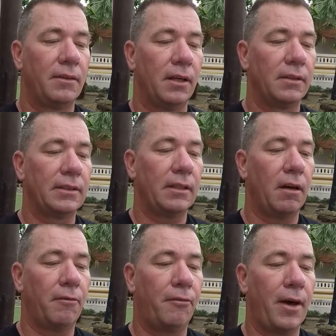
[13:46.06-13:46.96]
Does it
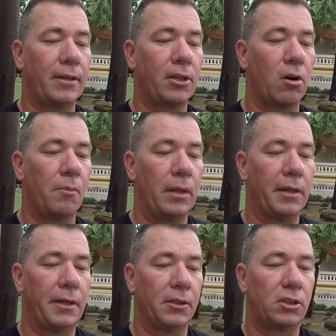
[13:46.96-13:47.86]
affect their
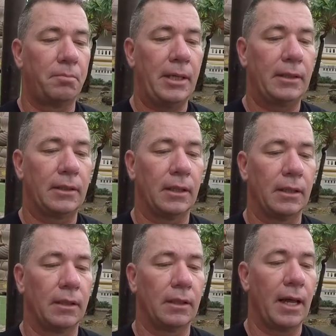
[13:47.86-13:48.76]
ability to speak
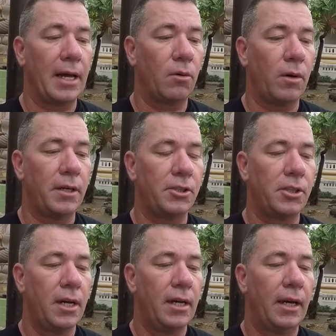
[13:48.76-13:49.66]
the
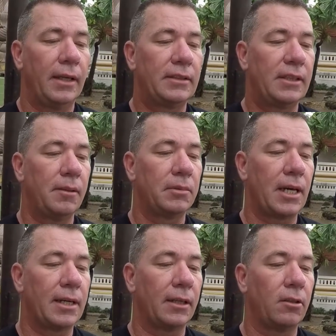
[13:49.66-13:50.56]
language? It seems
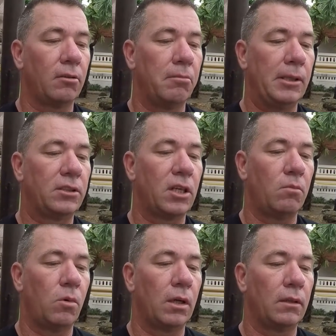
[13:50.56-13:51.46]
like it could be
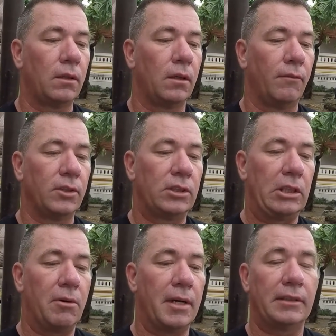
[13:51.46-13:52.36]
somewhat of a
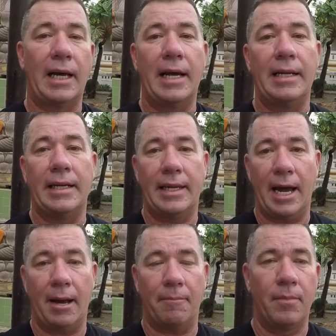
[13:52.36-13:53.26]
serious
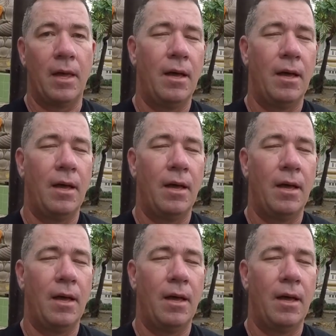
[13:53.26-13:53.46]
handicap.